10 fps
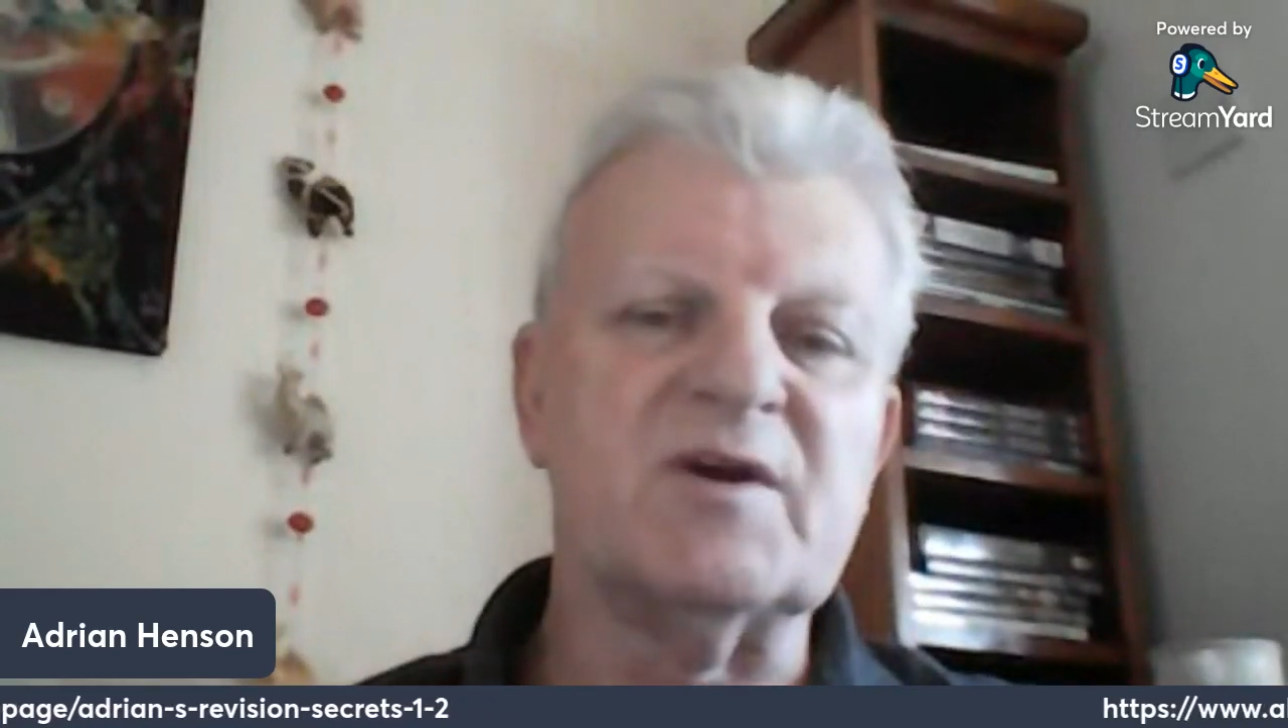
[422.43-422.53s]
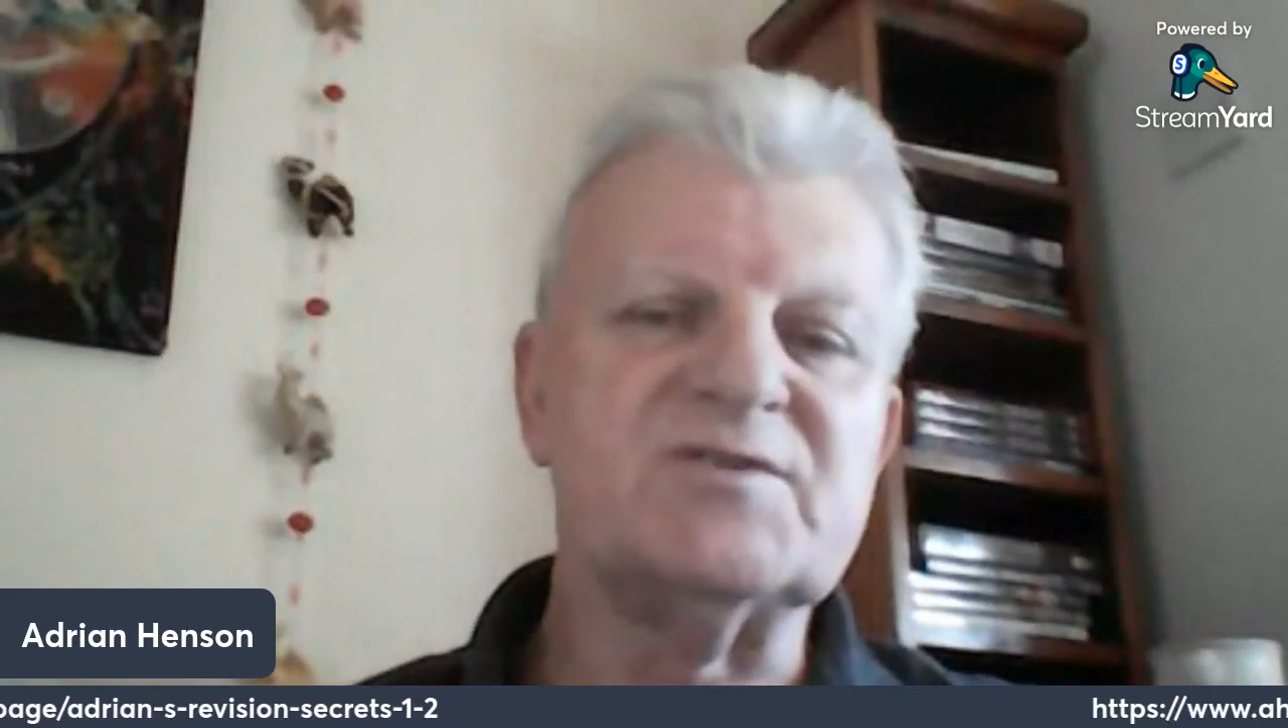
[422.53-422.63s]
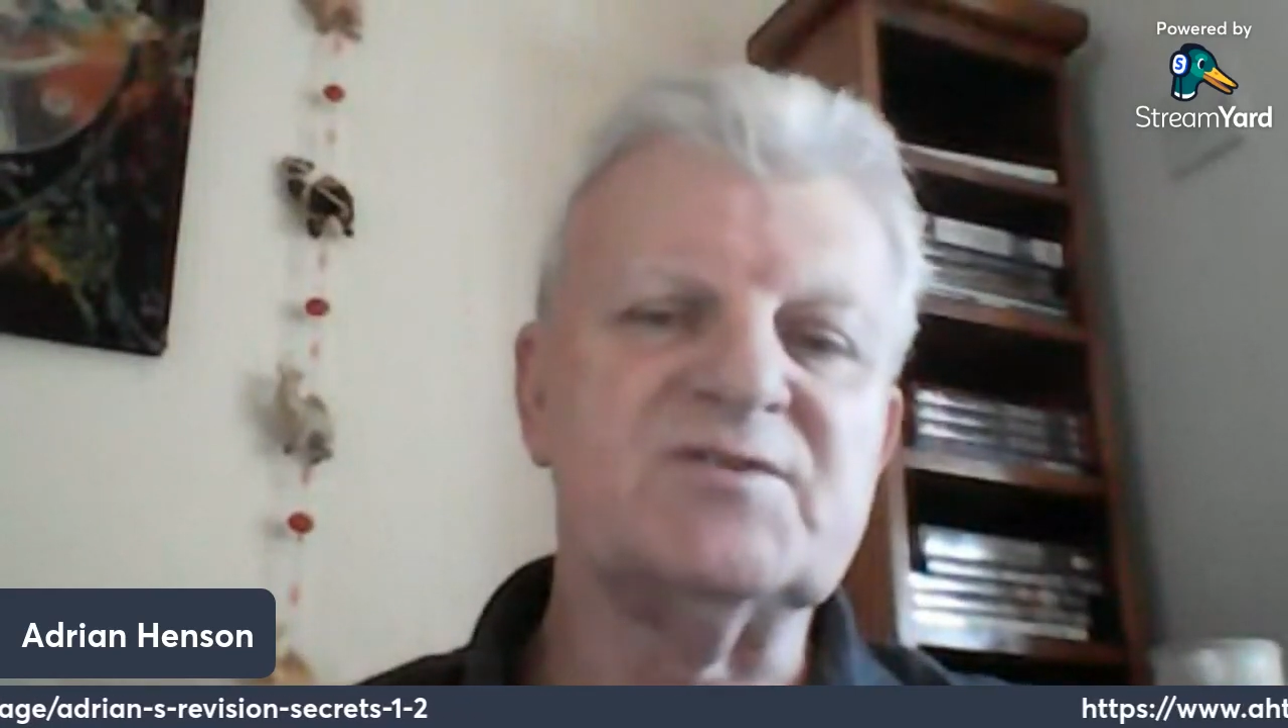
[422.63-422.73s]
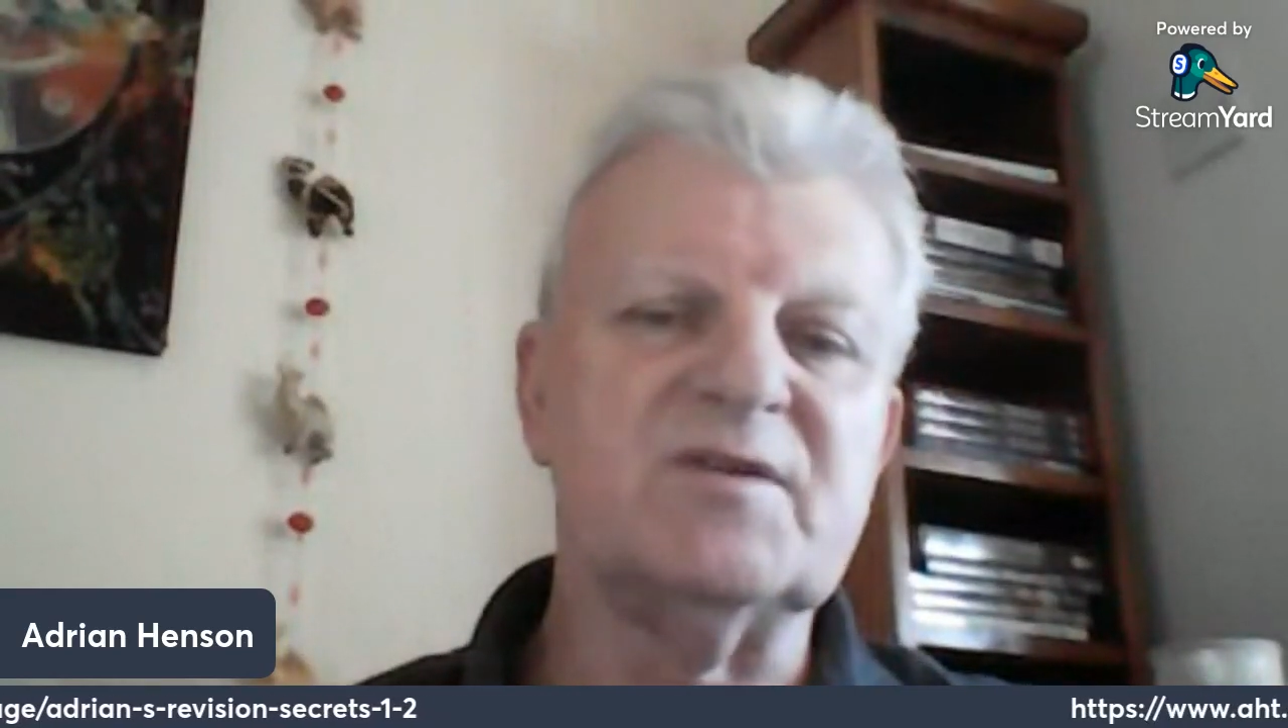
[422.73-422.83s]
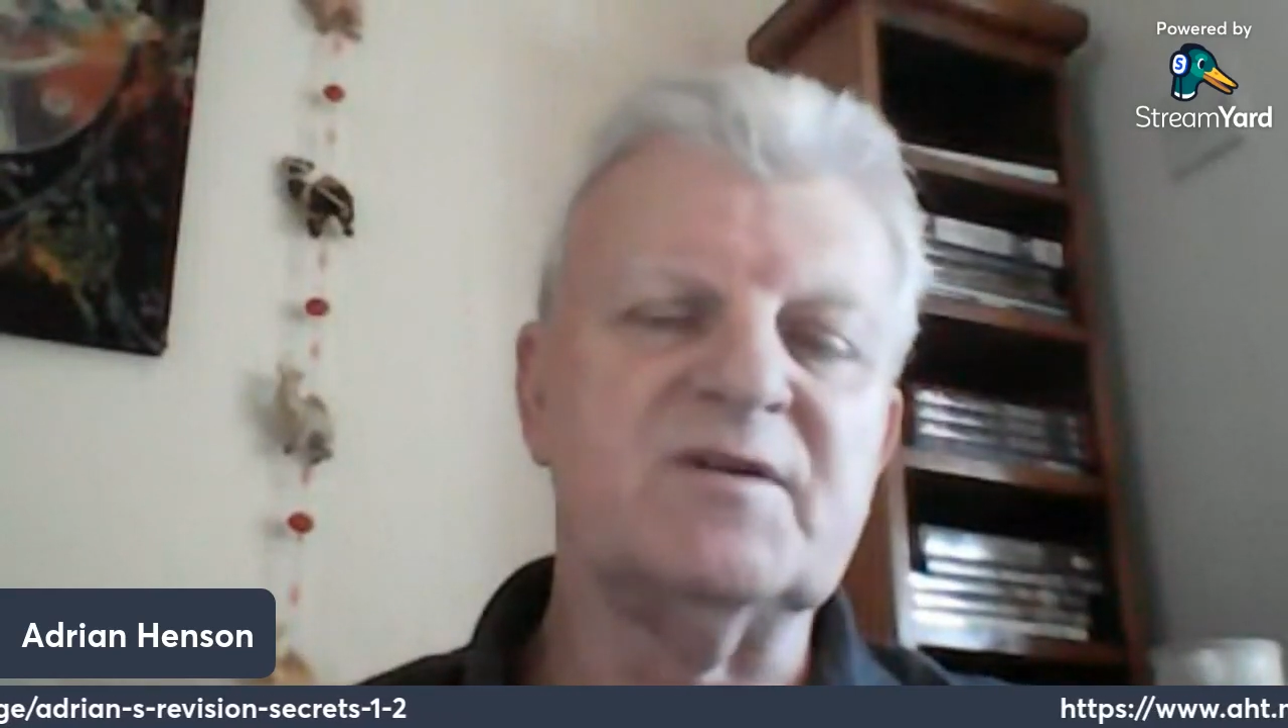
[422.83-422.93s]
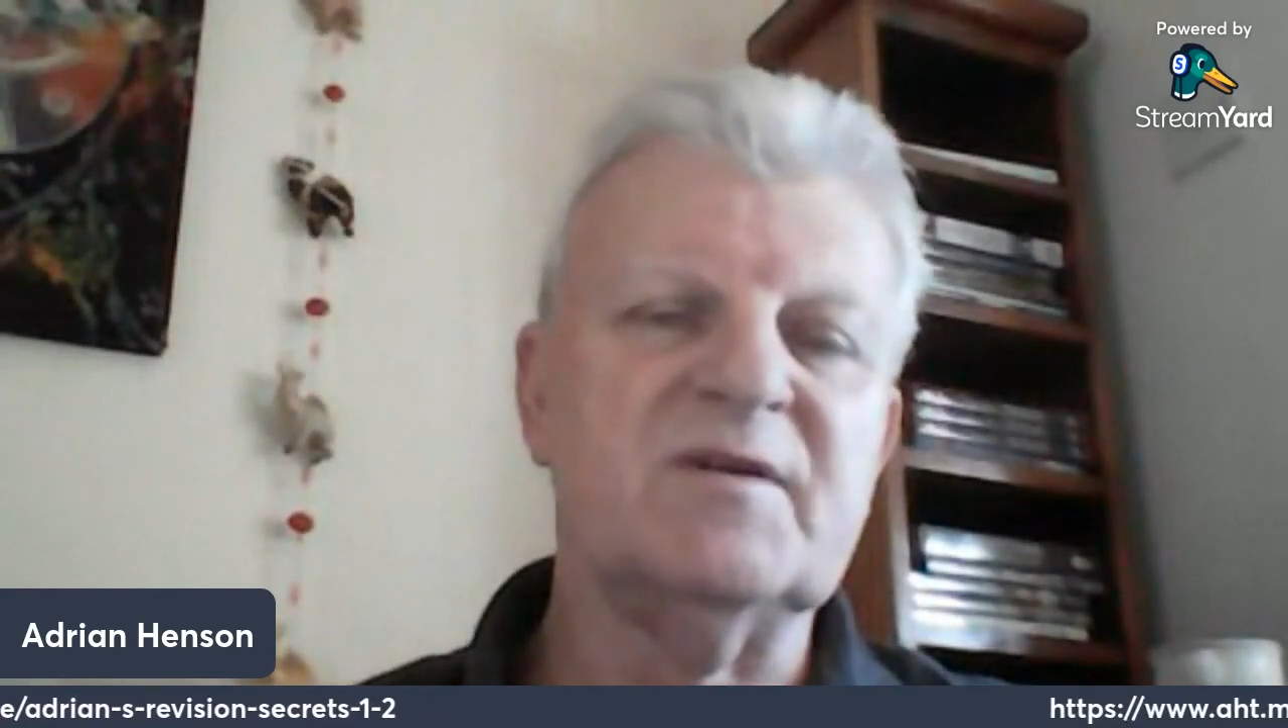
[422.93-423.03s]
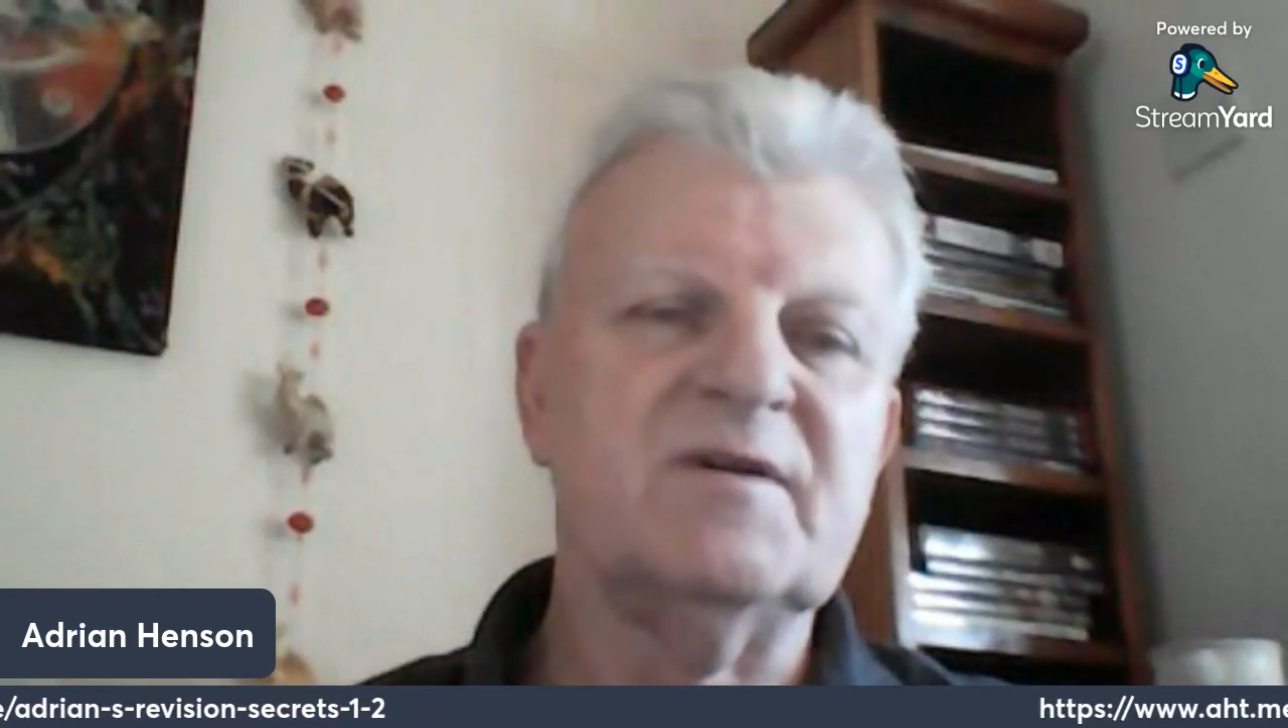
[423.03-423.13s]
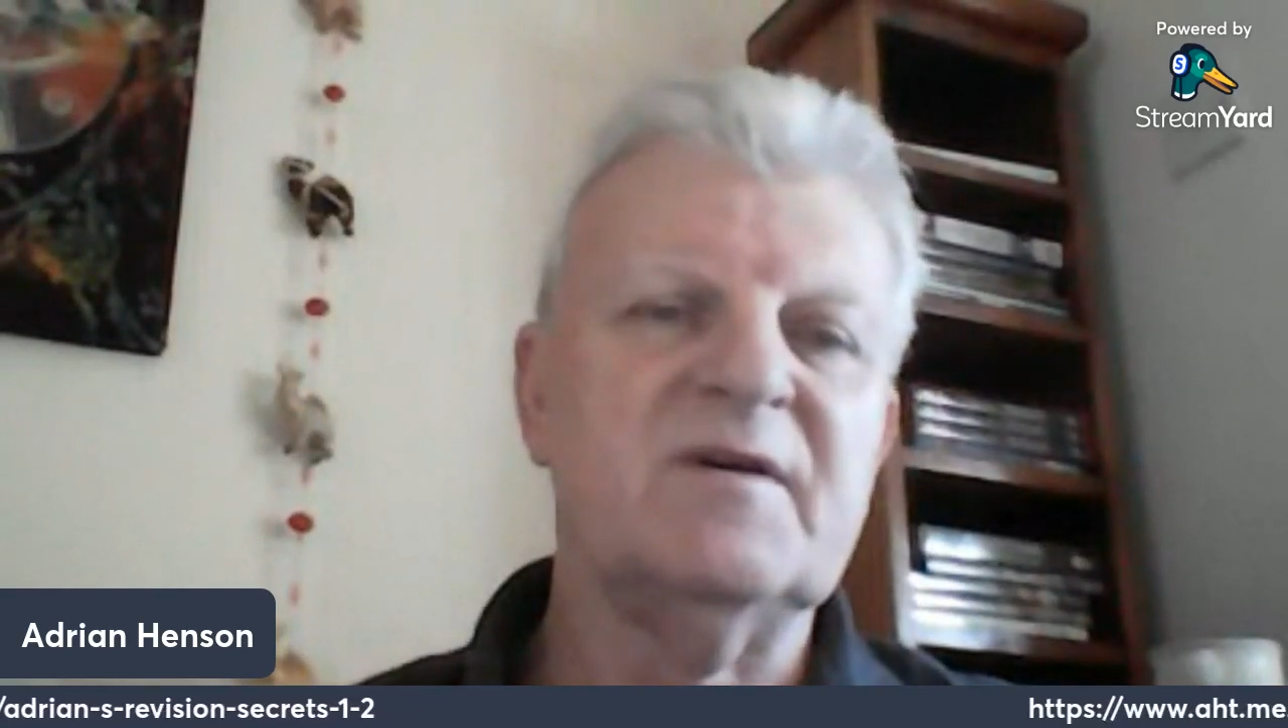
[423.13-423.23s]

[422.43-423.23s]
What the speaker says: question.